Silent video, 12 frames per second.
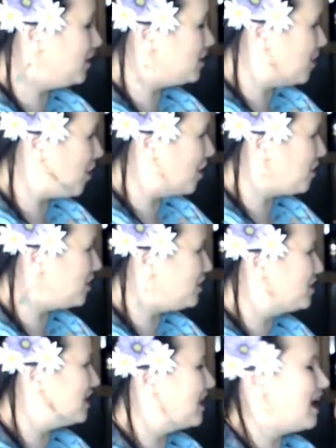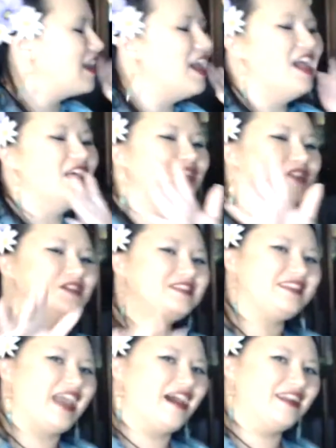bar where you can like
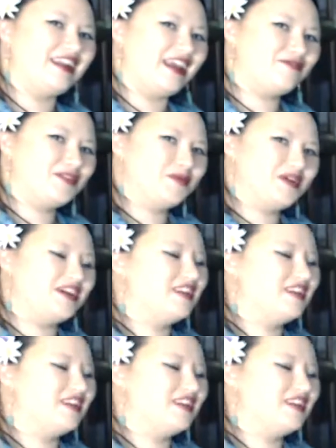look down at everyone.